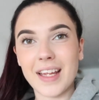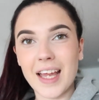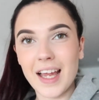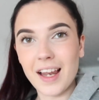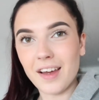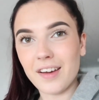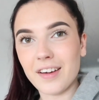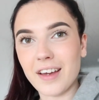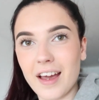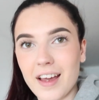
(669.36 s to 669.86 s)

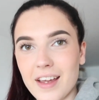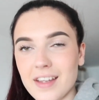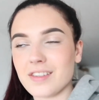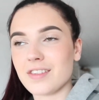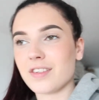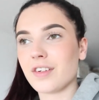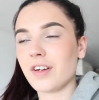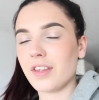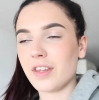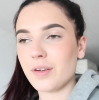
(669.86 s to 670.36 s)
Hey
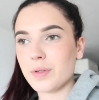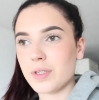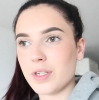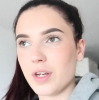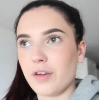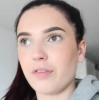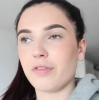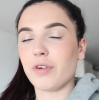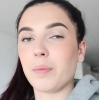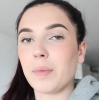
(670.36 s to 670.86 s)
guys, sorry there was
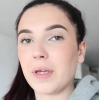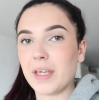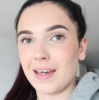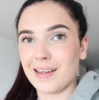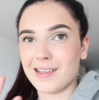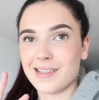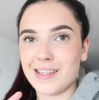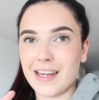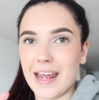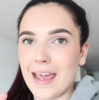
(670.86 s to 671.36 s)
no filming
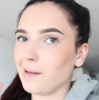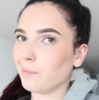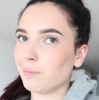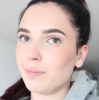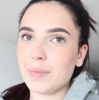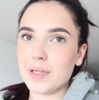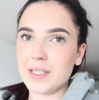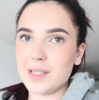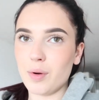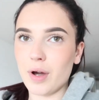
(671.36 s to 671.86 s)
yesterday,
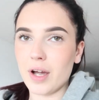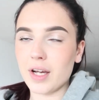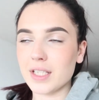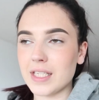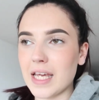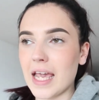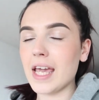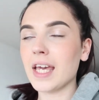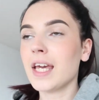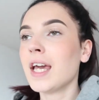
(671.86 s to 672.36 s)
busy work
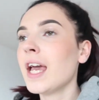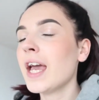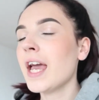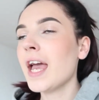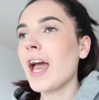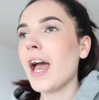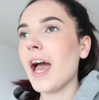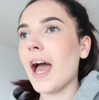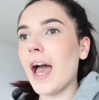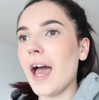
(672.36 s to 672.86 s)
day.
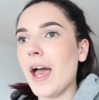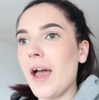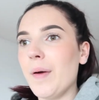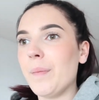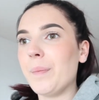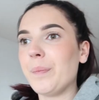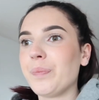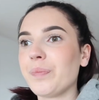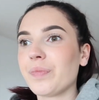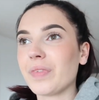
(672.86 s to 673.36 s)

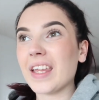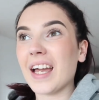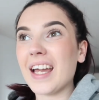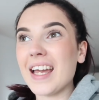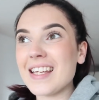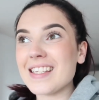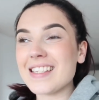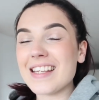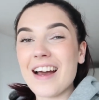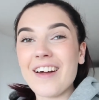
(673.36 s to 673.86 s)

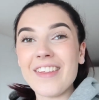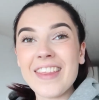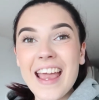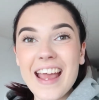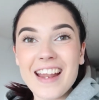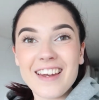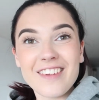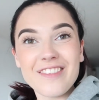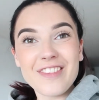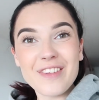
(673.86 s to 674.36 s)
It's now the
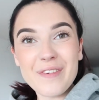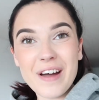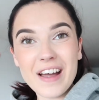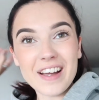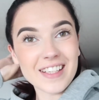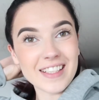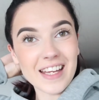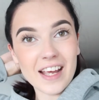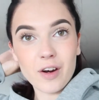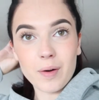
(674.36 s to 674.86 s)
end of the
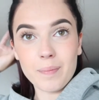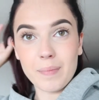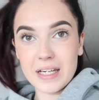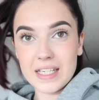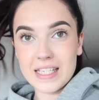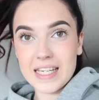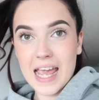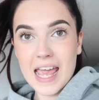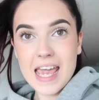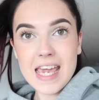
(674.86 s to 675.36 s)
work day on
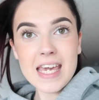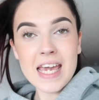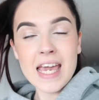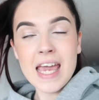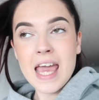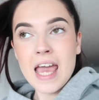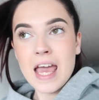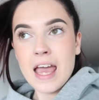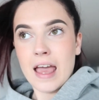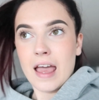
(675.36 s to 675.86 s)
Monday,
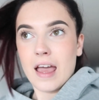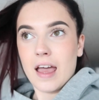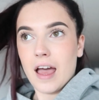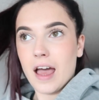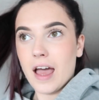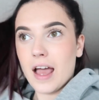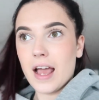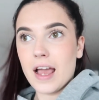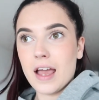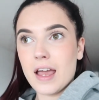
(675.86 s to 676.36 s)

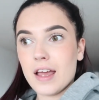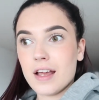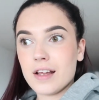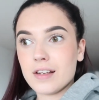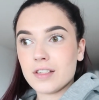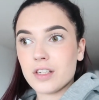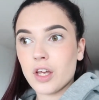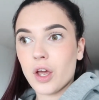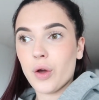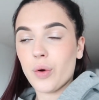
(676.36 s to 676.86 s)

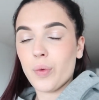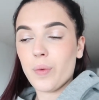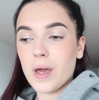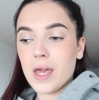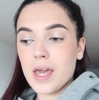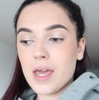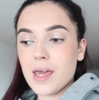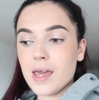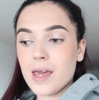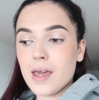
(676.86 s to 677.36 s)
and
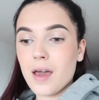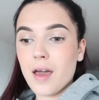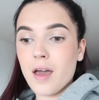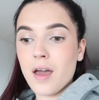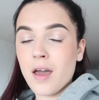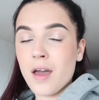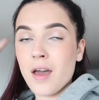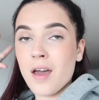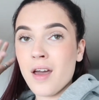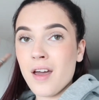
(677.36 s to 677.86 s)
we
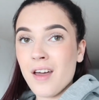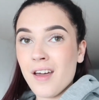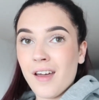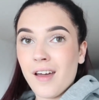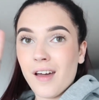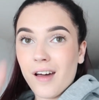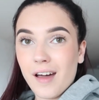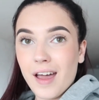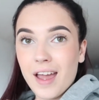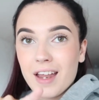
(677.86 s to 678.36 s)

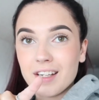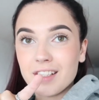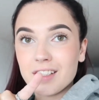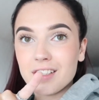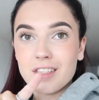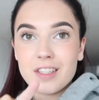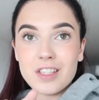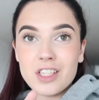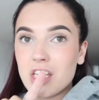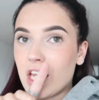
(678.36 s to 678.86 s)
are heading
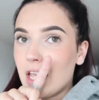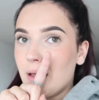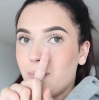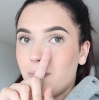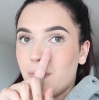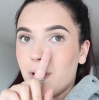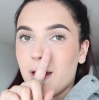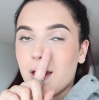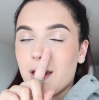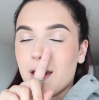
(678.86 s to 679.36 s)
to the
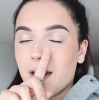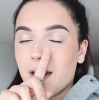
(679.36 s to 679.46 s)
gym.